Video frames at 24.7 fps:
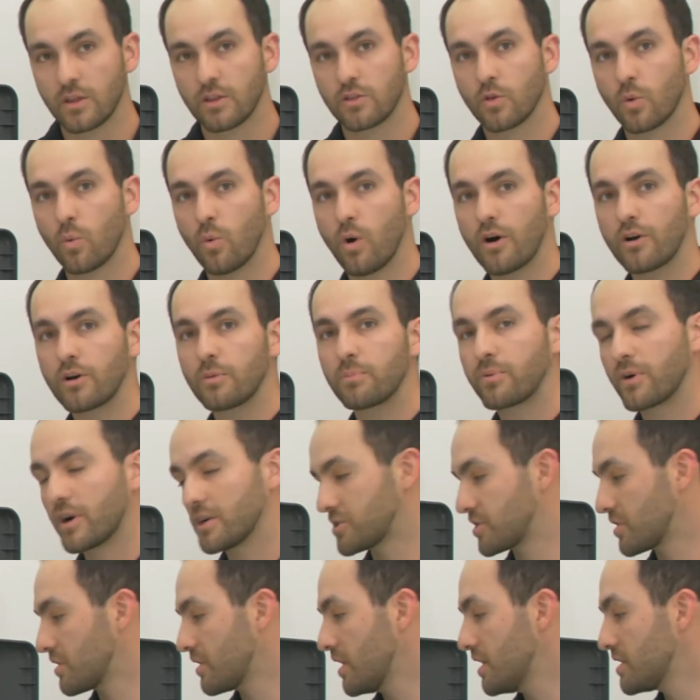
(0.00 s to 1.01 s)
The water
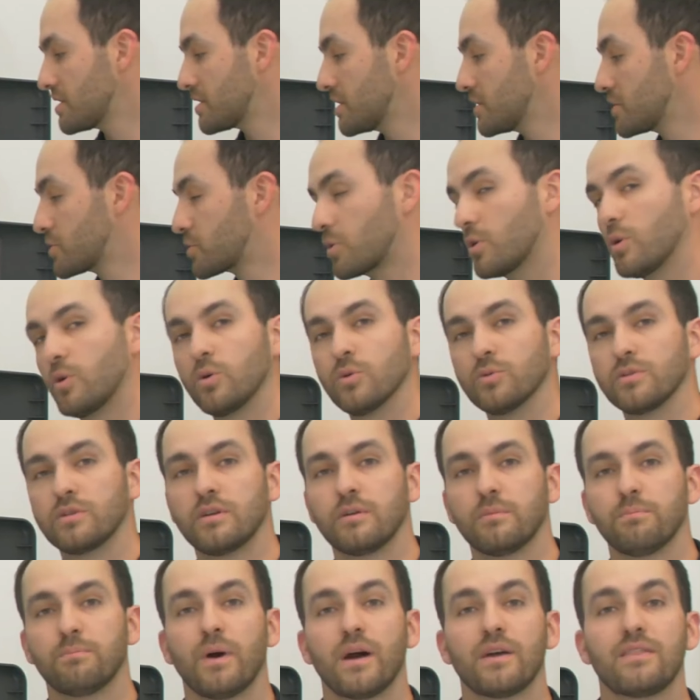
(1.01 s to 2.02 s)
pressure is
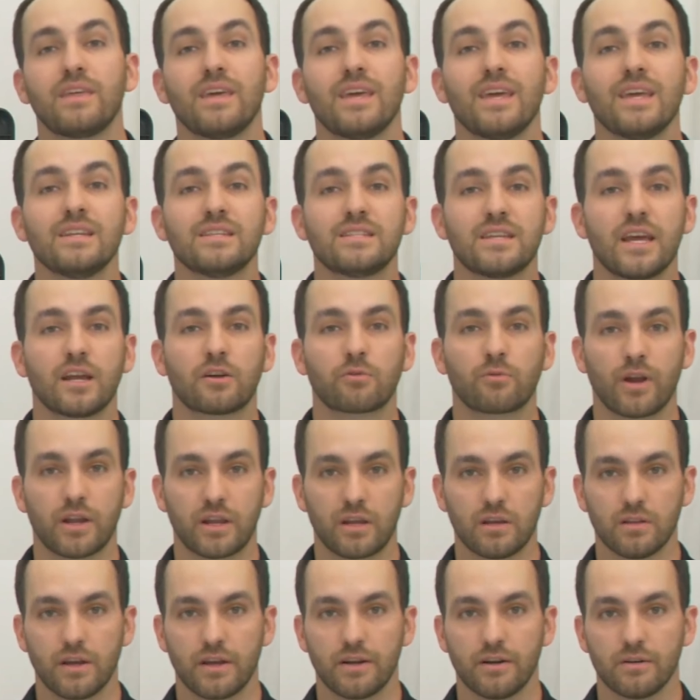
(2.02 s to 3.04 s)
controlled by the intake
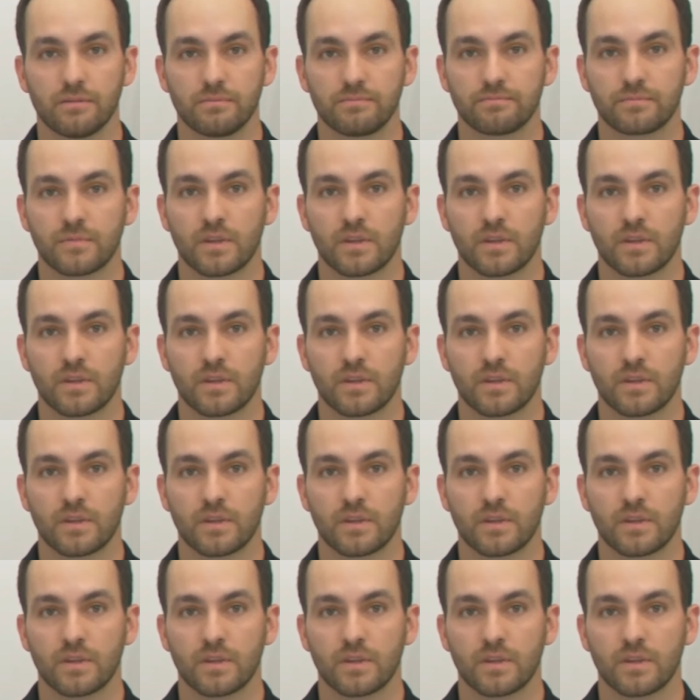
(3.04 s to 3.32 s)
regulator.